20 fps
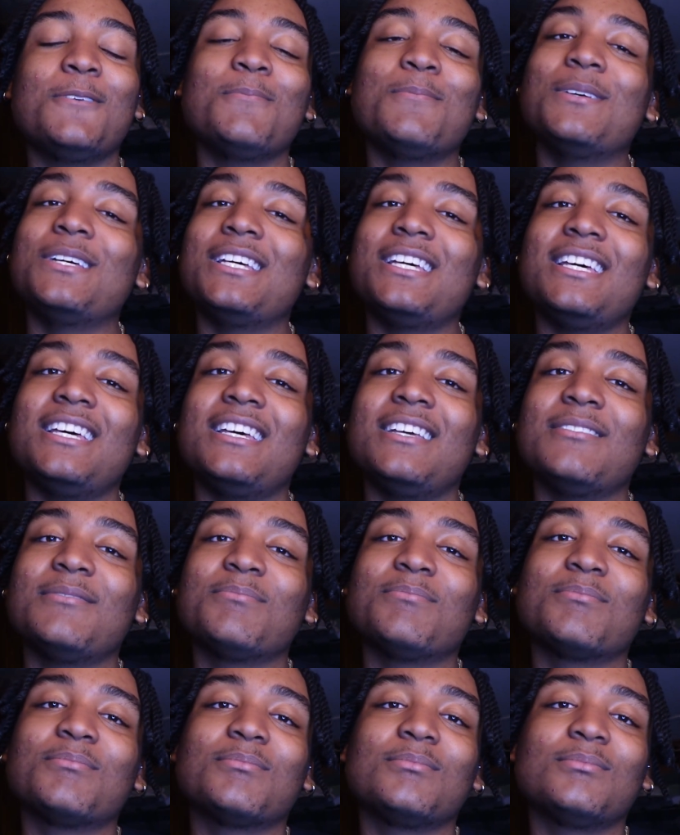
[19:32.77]
But
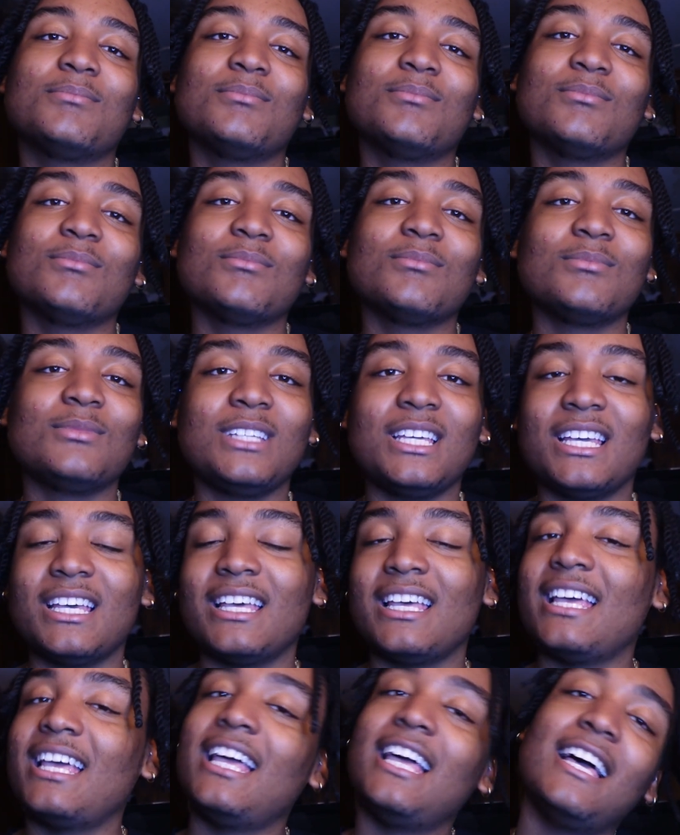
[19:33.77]
yeah,
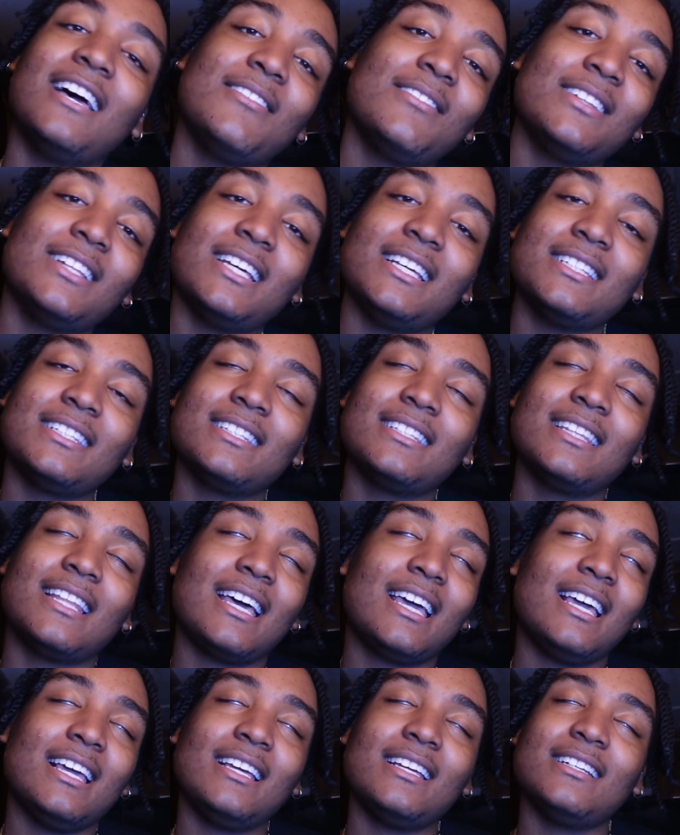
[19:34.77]
have a nice
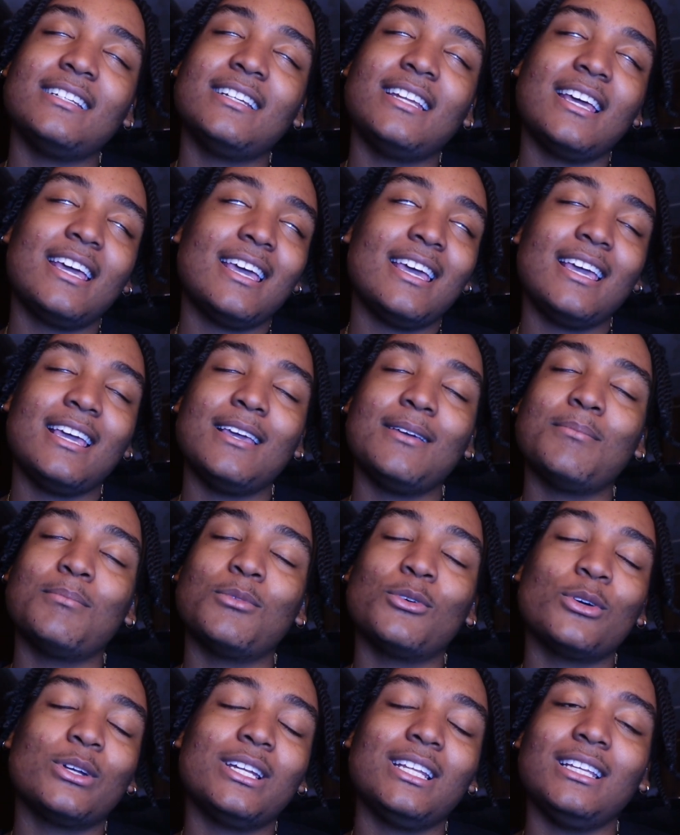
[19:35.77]
night, day,
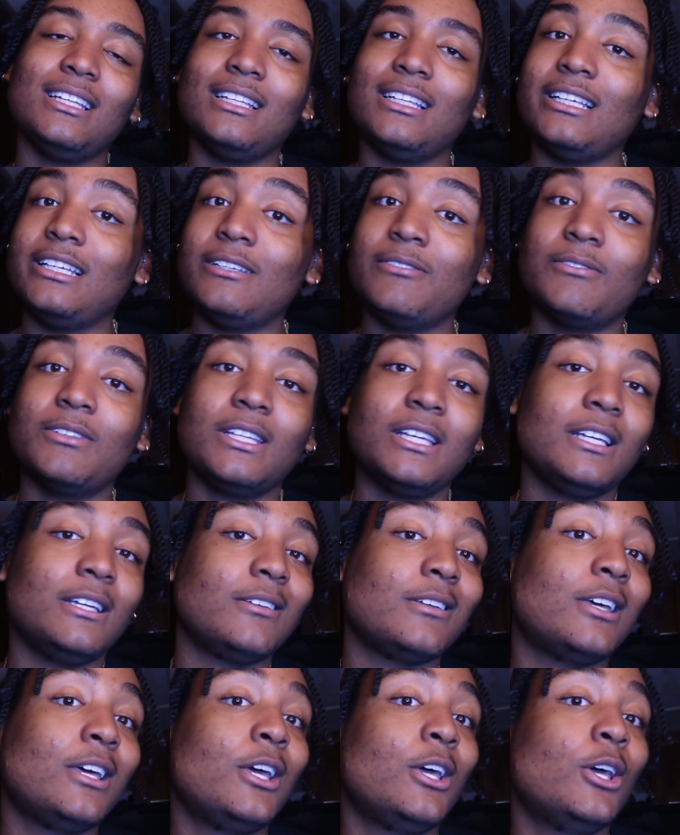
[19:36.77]
morning, evening,